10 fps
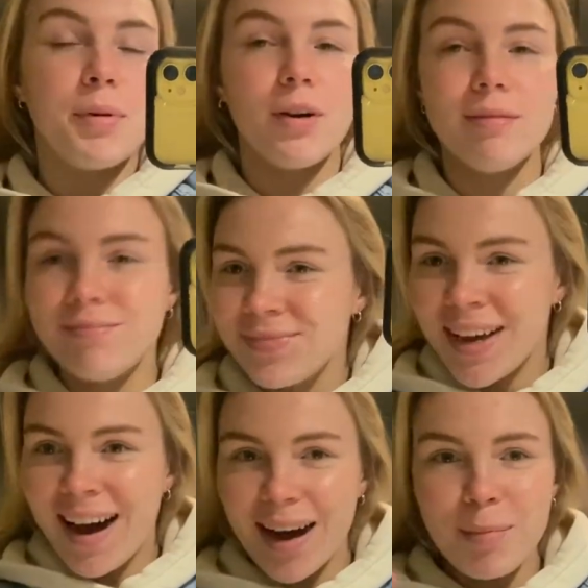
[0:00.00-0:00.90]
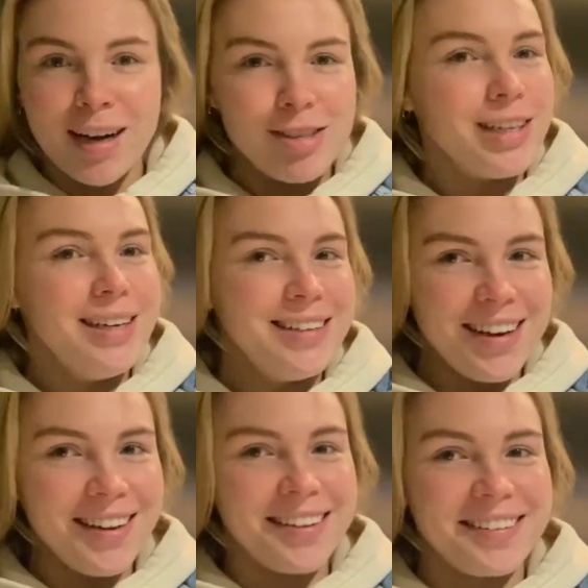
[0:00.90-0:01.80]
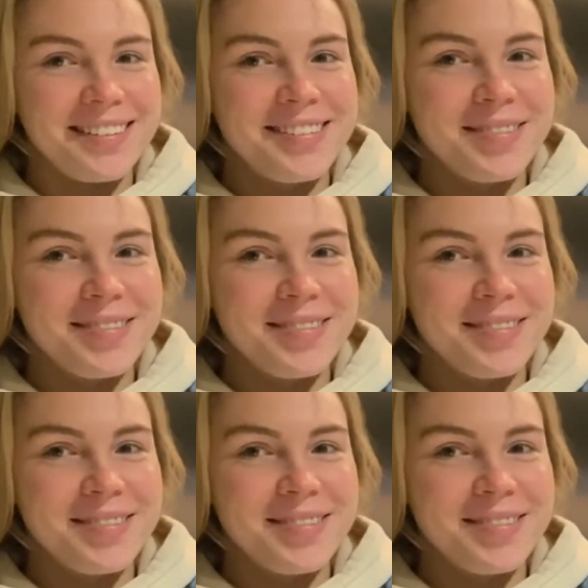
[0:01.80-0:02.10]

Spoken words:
but I'm actually excited.